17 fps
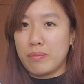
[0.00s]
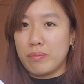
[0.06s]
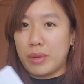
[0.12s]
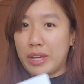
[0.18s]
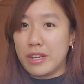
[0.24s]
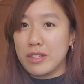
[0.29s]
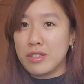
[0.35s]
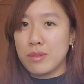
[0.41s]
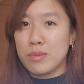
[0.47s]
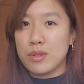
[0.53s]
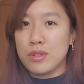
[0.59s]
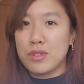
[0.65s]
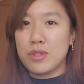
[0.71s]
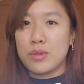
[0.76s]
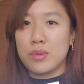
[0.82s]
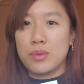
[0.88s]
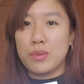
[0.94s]
my
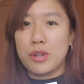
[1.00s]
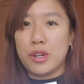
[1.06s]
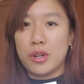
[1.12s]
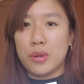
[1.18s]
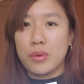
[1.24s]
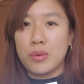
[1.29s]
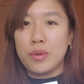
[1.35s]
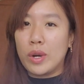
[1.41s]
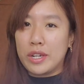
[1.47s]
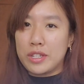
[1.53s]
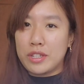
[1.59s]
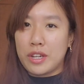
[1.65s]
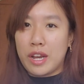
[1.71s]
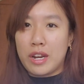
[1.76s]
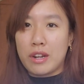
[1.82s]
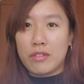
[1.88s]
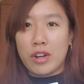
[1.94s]
customers to know what
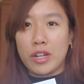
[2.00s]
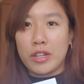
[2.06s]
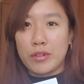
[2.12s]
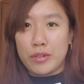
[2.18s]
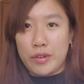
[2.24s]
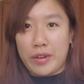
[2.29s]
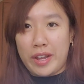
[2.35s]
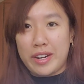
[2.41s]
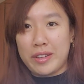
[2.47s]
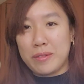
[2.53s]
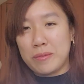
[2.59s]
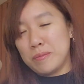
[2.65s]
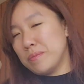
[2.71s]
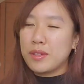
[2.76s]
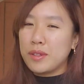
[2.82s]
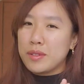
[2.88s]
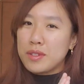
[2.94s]
kind of color they're
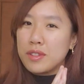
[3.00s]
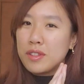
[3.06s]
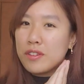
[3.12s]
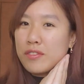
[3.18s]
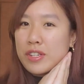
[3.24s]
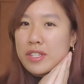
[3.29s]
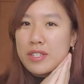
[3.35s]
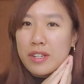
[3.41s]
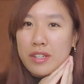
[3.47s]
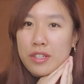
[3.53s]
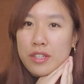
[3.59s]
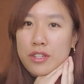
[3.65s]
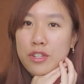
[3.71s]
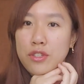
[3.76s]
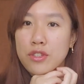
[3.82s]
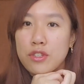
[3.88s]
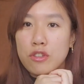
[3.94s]
getting. So those are the recent
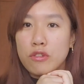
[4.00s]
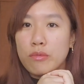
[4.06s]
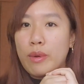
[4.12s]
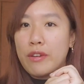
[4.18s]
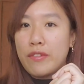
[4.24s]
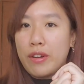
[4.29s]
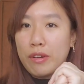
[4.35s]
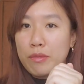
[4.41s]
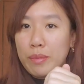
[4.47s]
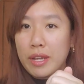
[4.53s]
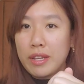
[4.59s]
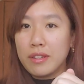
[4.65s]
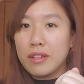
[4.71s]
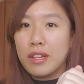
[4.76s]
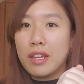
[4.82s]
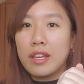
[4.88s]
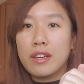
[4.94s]
additions to my fountain
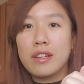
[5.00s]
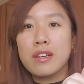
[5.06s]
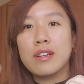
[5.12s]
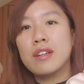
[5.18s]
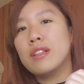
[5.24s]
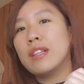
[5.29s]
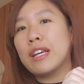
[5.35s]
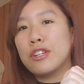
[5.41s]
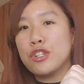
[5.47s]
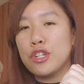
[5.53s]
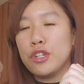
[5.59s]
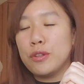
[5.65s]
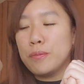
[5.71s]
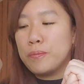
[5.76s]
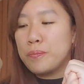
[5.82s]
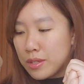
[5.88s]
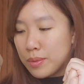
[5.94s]
pen ink
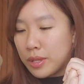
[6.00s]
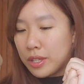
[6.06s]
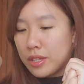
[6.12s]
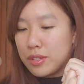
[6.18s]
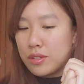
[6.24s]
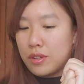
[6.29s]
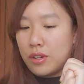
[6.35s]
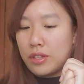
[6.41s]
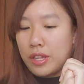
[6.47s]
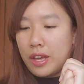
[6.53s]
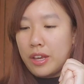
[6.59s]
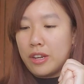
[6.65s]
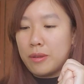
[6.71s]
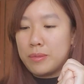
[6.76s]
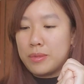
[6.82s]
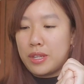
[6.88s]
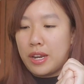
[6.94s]
collection, as well as all the
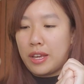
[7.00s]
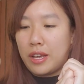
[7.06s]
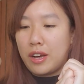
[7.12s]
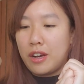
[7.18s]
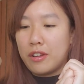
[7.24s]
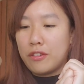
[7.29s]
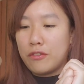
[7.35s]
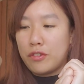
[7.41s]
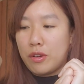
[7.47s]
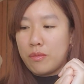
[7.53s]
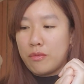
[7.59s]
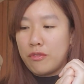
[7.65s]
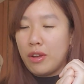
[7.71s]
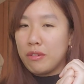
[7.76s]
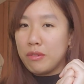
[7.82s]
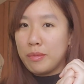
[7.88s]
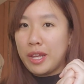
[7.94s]
items that I got from
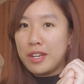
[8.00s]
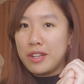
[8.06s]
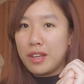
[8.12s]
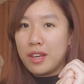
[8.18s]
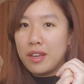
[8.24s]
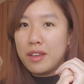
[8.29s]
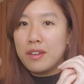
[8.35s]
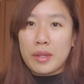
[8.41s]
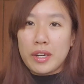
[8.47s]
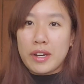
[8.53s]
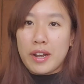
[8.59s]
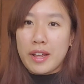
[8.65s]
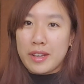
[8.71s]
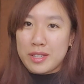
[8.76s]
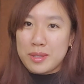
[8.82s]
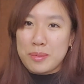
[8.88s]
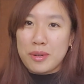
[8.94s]
Fountain Pen Day. I'm not an
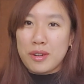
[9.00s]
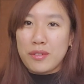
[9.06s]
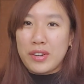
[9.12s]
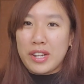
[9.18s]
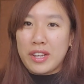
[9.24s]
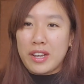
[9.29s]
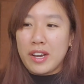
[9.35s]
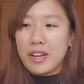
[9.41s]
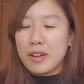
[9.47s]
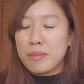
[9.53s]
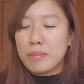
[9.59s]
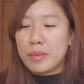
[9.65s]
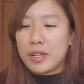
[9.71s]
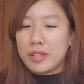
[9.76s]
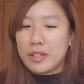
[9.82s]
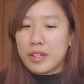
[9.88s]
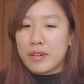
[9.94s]
expert of any kind,
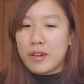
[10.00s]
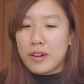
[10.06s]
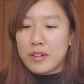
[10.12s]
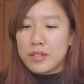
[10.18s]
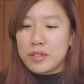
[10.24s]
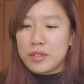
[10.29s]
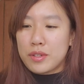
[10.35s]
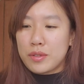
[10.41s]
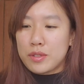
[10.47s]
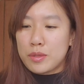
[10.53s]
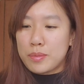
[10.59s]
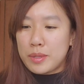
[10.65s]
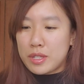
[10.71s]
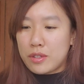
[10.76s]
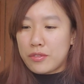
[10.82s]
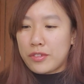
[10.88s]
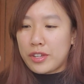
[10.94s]
but there are
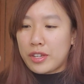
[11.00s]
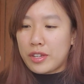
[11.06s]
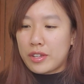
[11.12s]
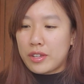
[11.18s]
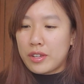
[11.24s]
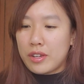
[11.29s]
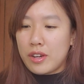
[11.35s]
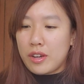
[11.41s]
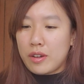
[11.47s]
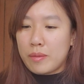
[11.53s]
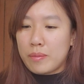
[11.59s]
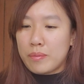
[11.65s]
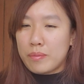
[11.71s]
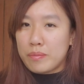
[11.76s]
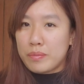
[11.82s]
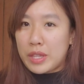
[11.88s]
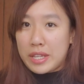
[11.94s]
specific
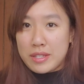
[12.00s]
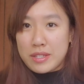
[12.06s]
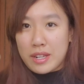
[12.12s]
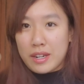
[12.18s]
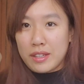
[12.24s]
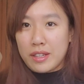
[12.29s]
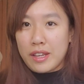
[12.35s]
things that I